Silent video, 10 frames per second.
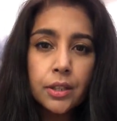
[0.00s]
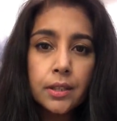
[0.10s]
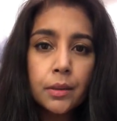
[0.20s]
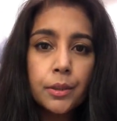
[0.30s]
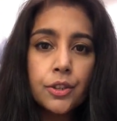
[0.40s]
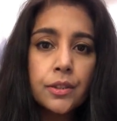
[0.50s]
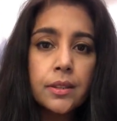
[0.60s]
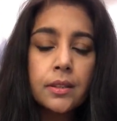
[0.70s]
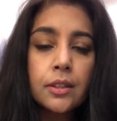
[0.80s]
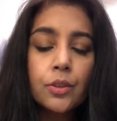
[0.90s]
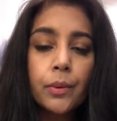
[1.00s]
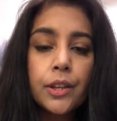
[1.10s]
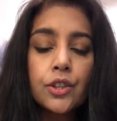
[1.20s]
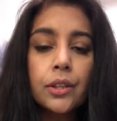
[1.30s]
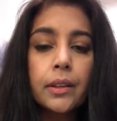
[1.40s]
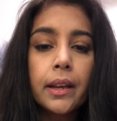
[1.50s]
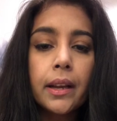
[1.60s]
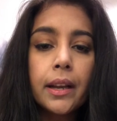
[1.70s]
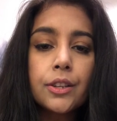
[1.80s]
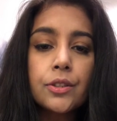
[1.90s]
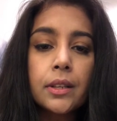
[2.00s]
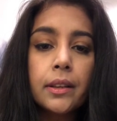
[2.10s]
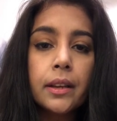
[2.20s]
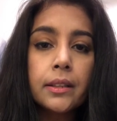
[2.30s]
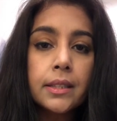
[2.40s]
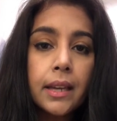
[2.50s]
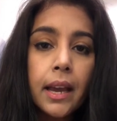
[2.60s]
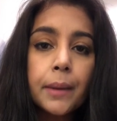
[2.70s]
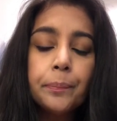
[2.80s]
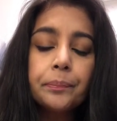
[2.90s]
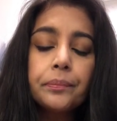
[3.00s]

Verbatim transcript: It's an emergency situation that I had to see the other day